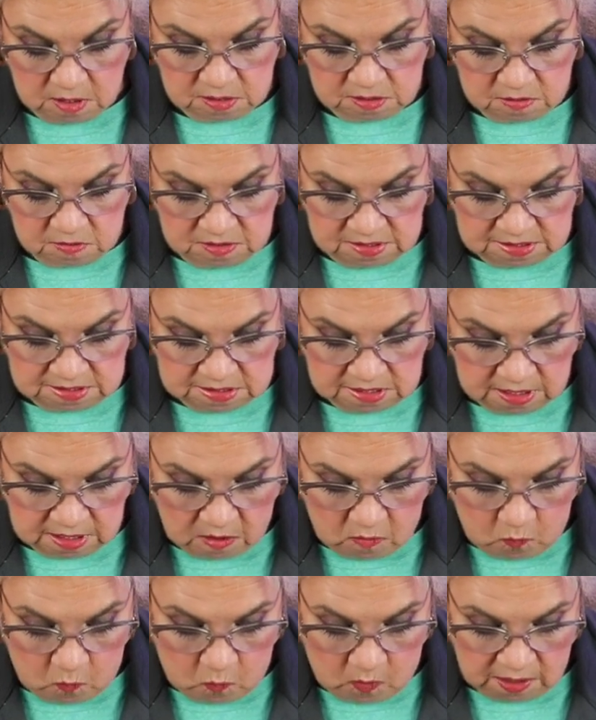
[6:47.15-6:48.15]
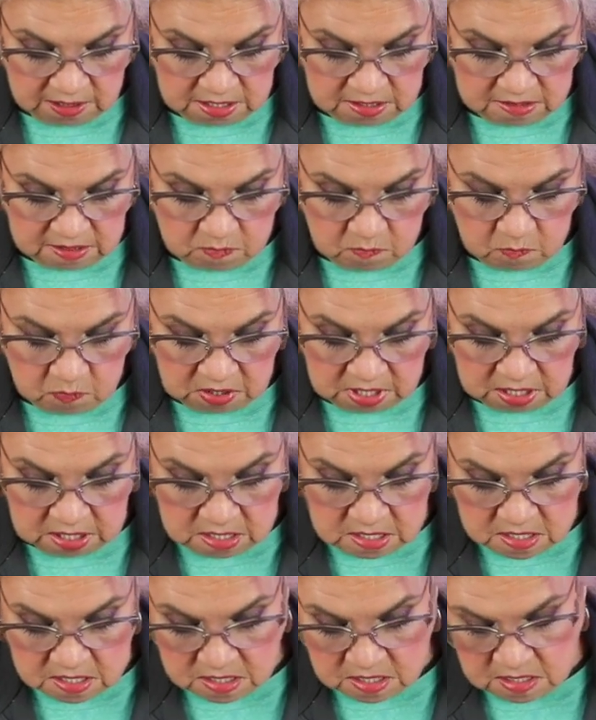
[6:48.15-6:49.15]
So this is like a white and
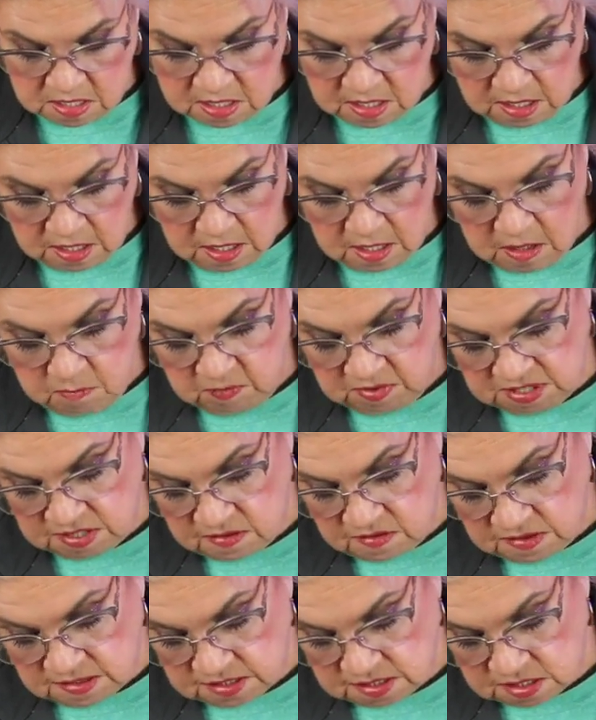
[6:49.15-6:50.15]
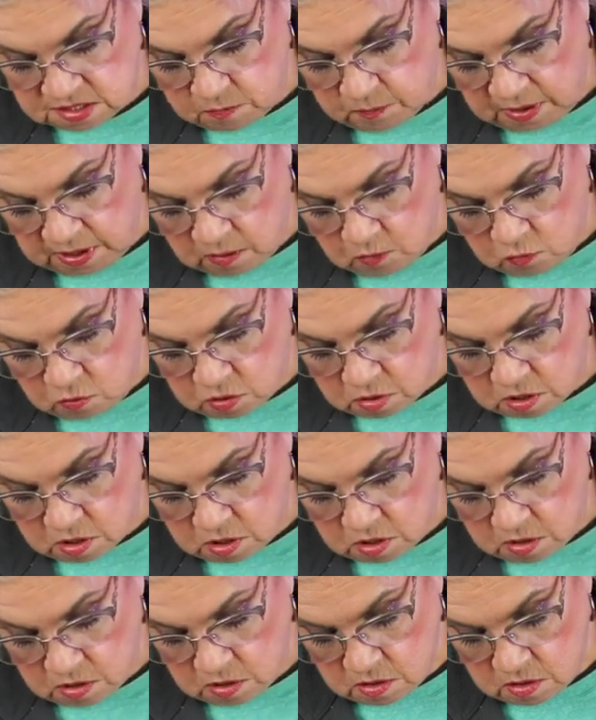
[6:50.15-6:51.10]
pink. See, this is a powder.